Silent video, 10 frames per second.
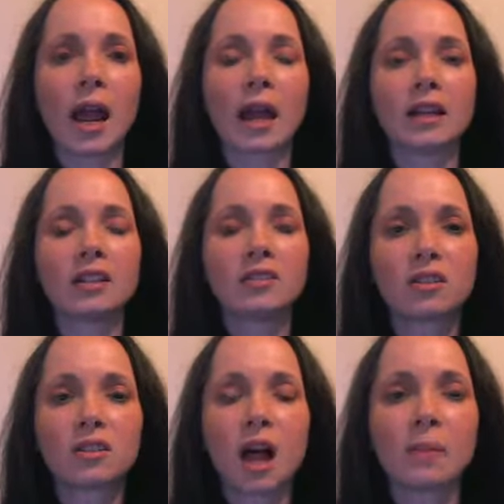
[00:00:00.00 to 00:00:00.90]
And I didn't
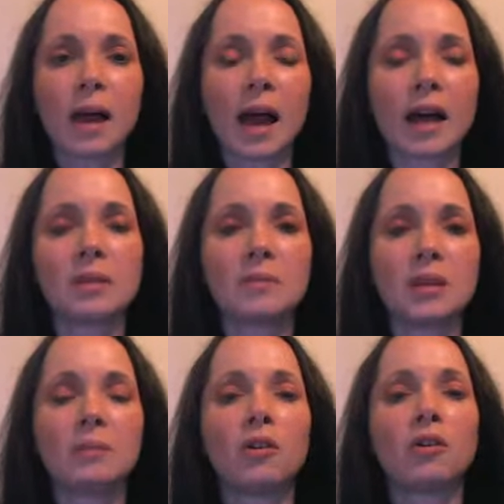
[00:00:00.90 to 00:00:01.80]
stop adding
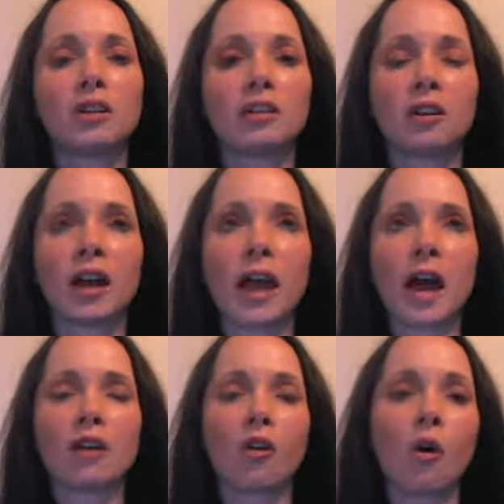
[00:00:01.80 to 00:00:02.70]
people until I
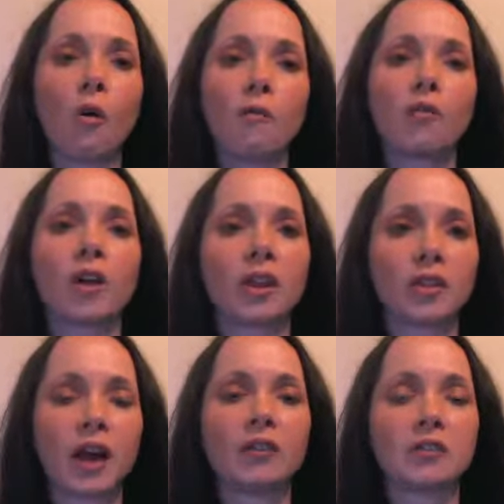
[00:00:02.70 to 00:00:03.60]
had over
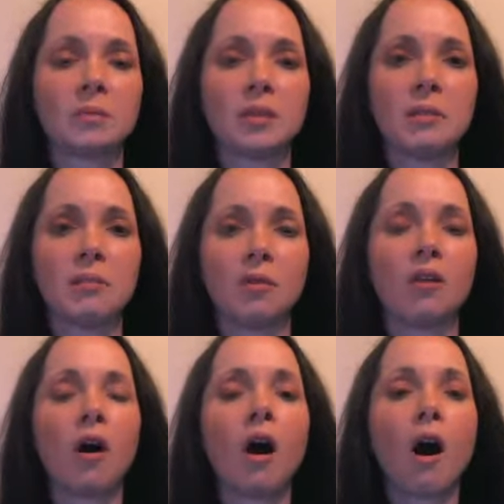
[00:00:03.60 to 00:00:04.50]
1,000 people